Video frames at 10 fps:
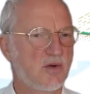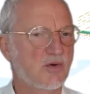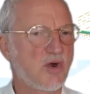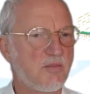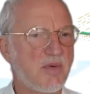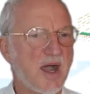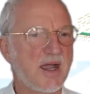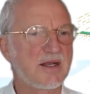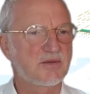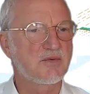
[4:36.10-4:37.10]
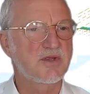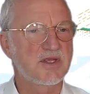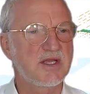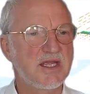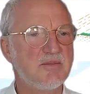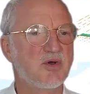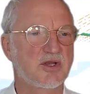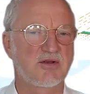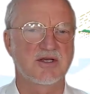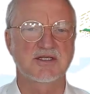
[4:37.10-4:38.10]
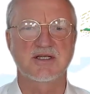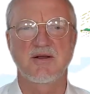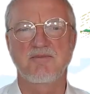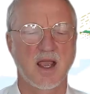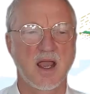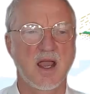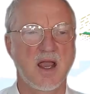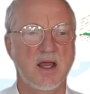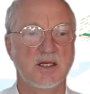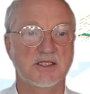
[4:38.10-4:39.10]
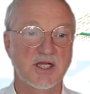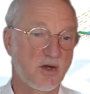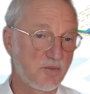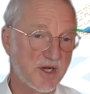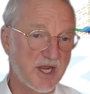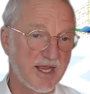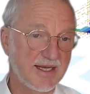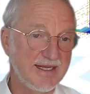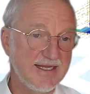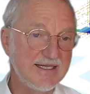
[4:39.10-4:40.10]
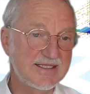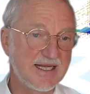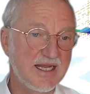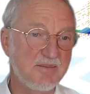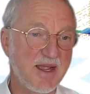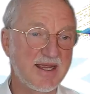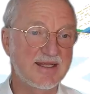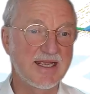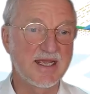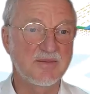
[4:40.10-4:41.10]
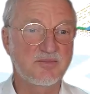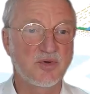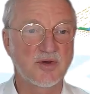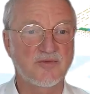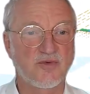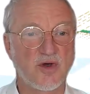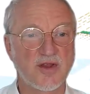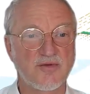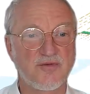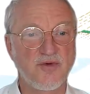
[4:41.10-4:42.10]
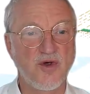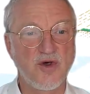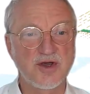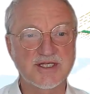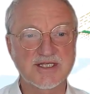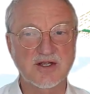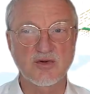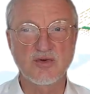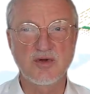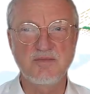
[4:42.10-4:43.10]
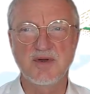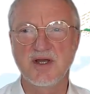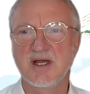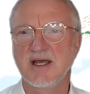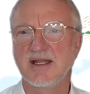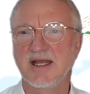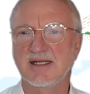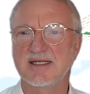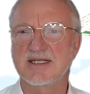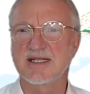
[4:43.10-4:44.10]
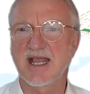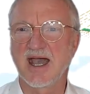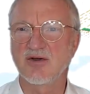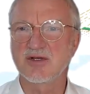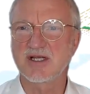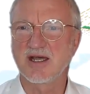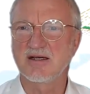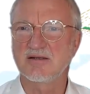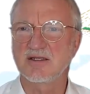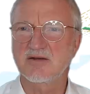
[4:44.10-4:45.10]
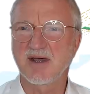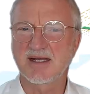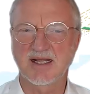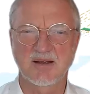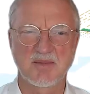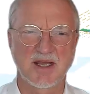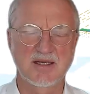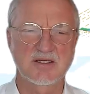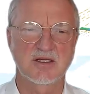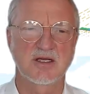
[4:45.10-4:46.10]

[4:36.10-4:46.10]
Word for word: combined with the E modulus. So we can easily make the input for the first group that is the outer quad element,